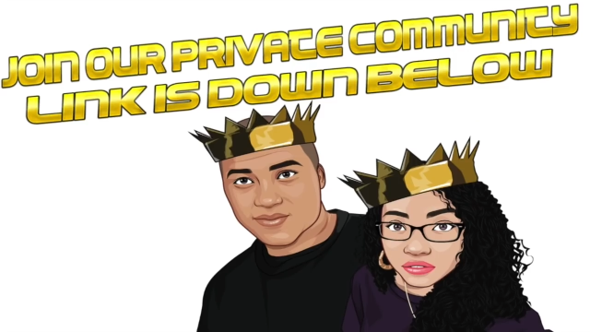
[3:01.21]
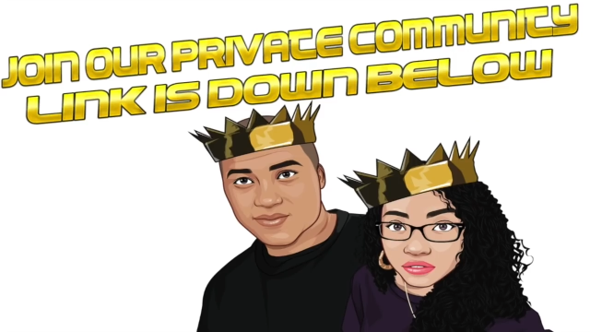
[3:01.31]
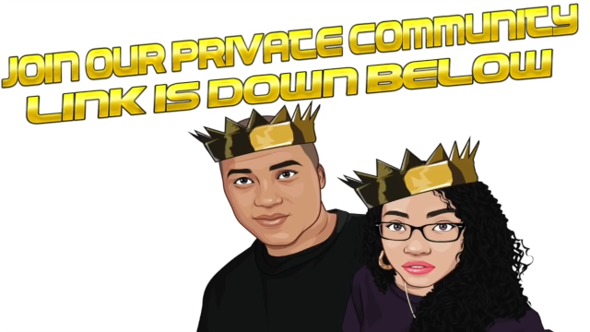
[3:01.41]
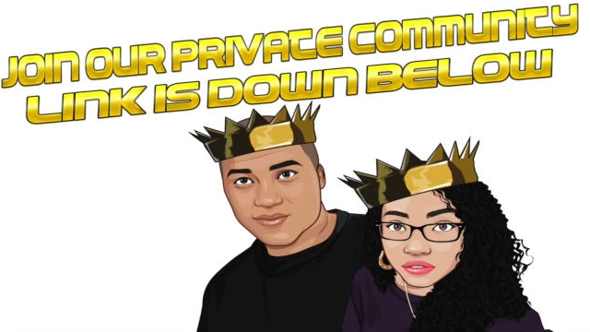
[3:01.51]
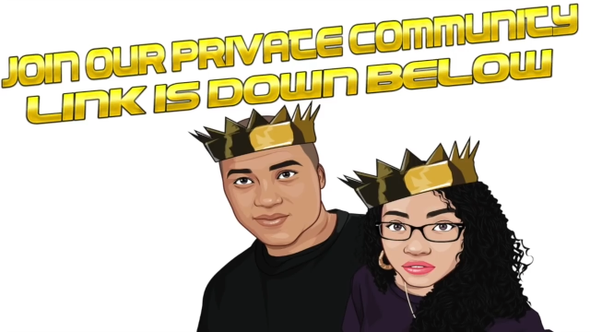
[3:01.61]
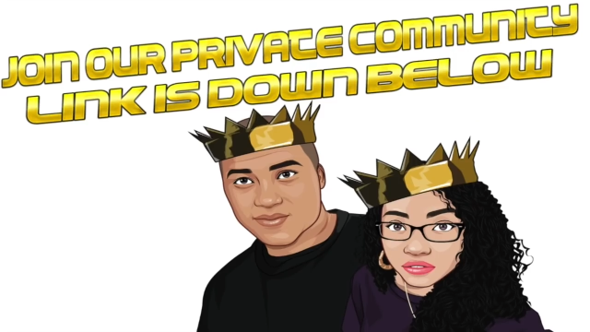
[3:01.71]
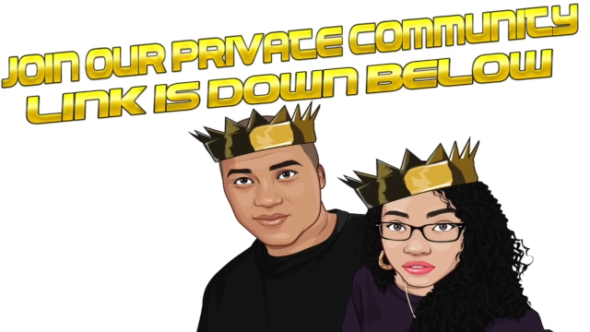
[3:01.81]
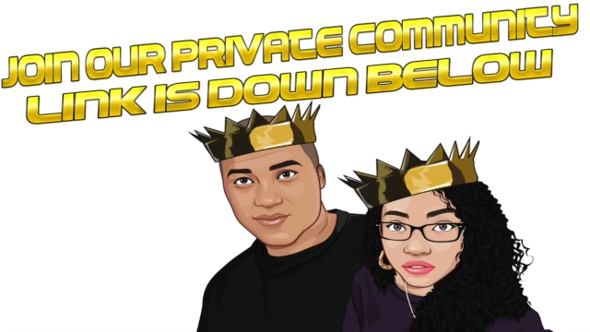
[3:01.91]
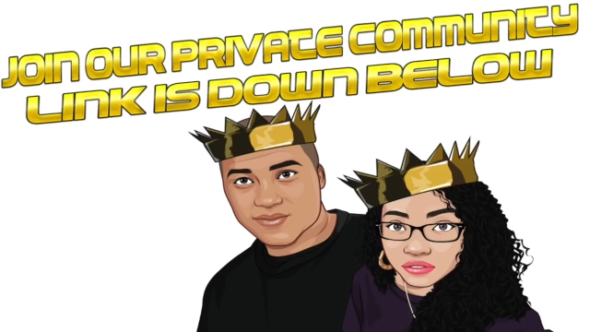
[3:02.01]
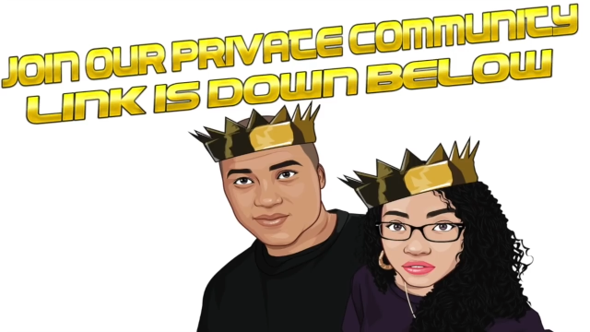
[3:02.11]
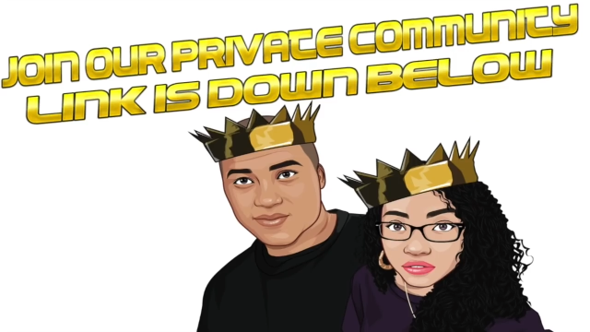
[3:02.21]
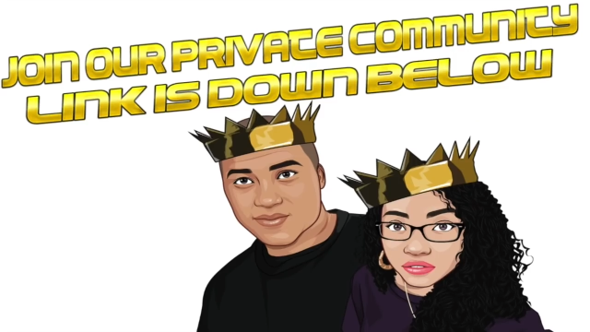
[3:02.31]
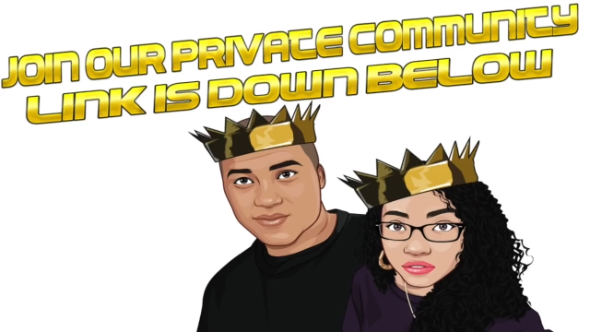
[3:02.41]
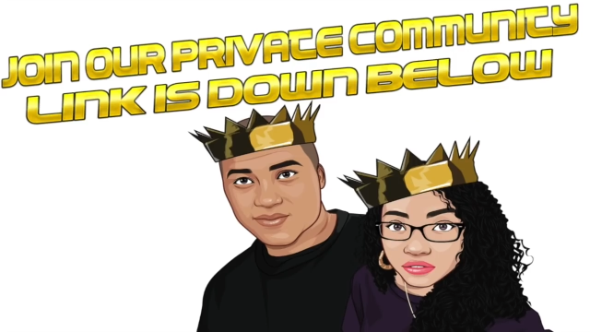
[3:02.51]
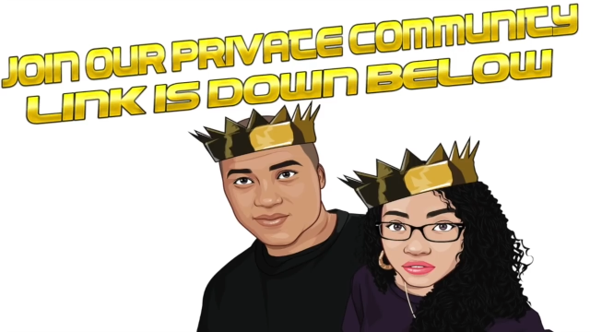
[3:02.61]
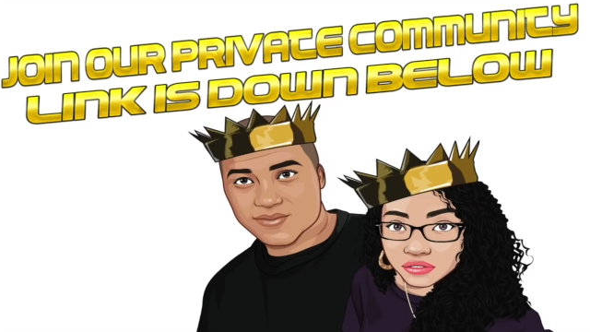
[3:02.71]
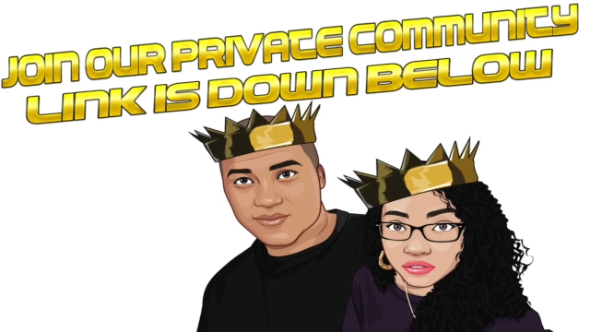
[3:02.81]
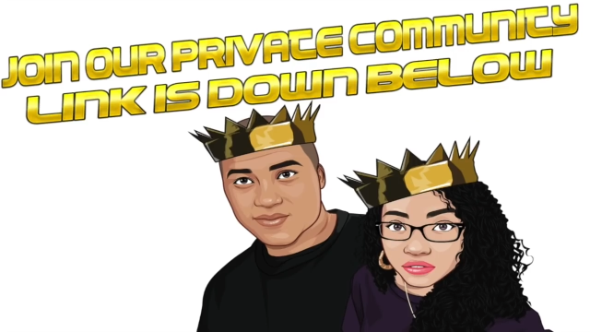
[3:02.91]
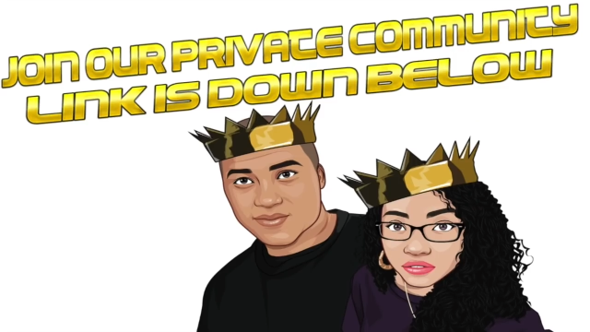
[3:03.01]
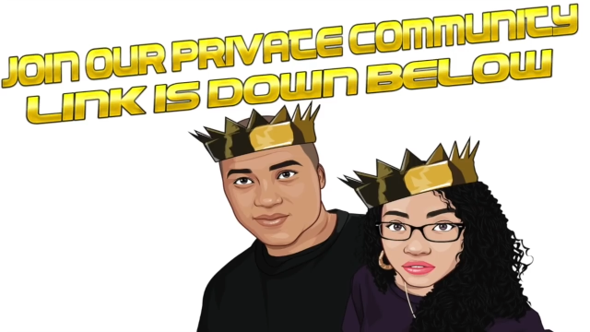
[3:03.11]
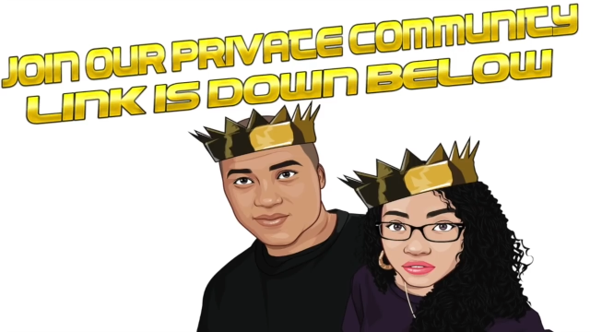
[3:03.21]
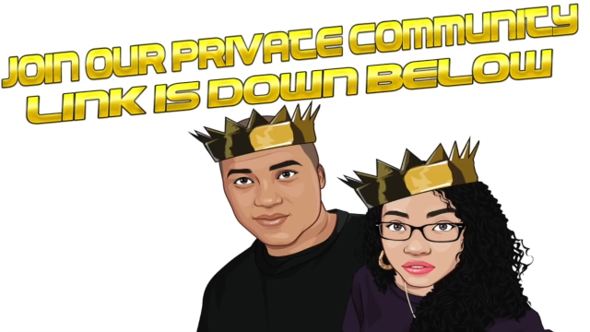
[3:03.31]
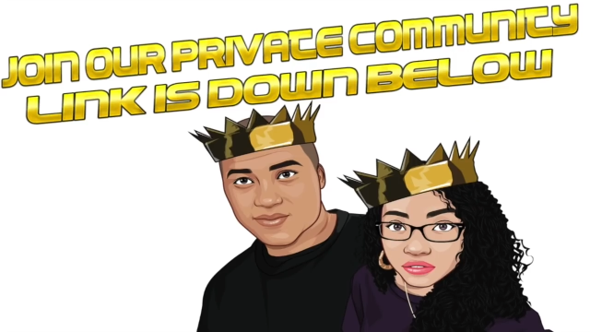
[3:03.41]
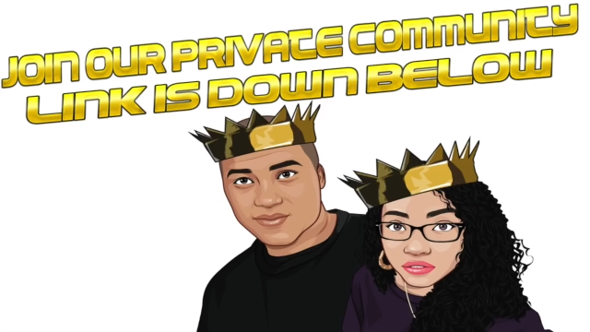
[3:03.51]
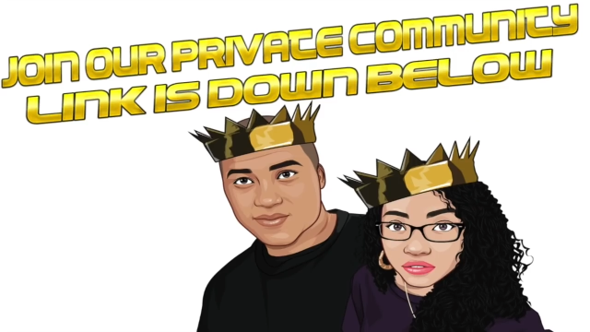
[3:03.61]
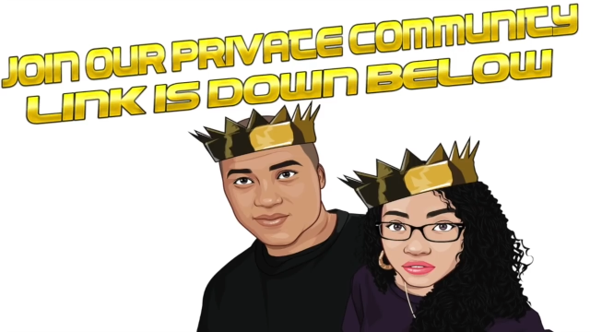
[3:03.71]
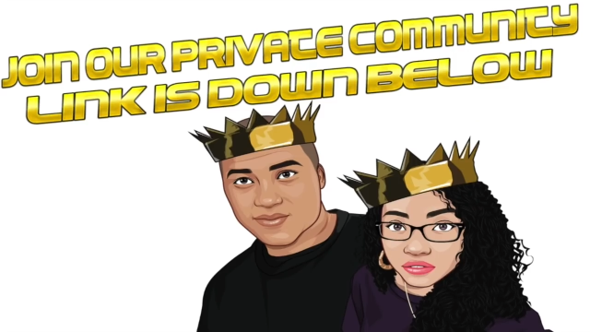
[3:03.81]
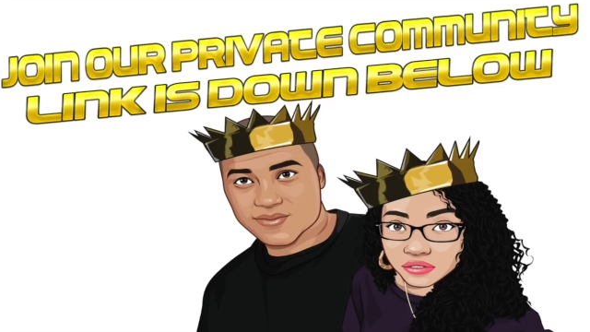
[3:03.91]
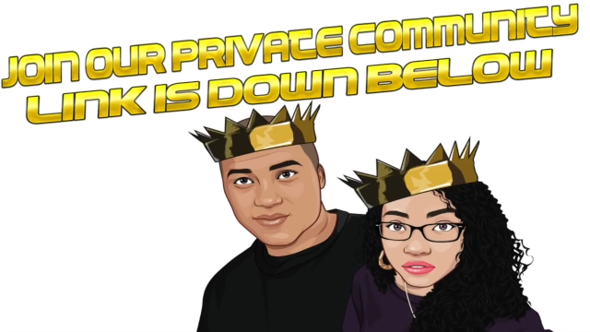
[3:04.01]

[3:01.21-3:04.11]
[no speech]